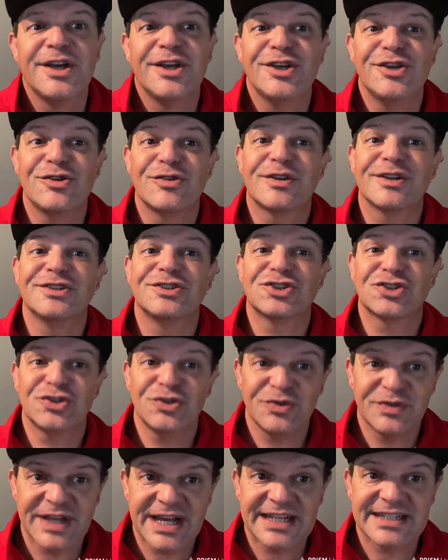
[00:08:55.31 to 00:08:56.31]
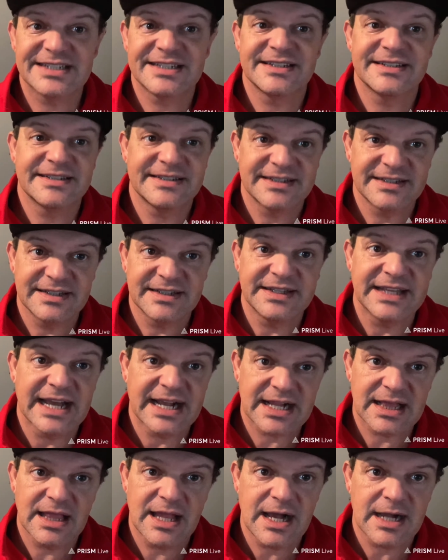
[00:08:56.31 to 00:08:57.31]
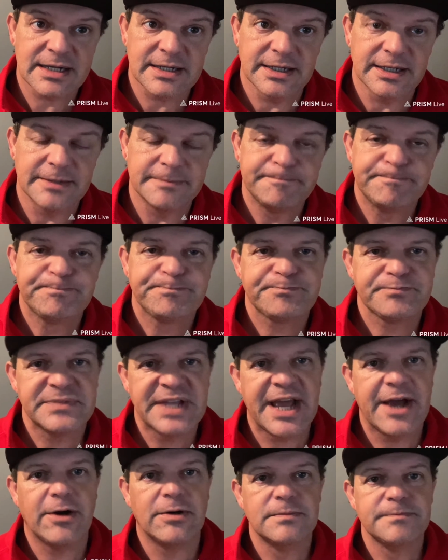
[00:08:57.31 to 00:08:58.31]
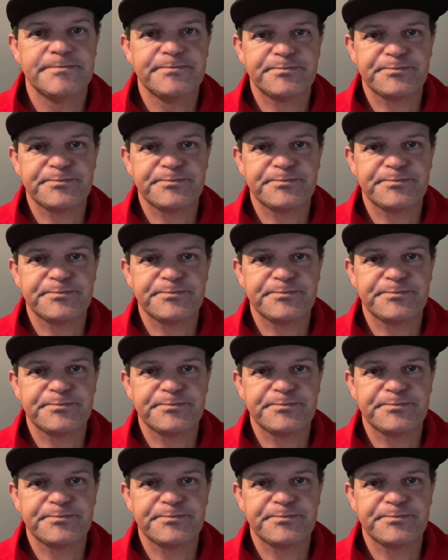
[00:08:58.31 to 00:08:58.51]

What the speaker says: you can chew that clock up. Now,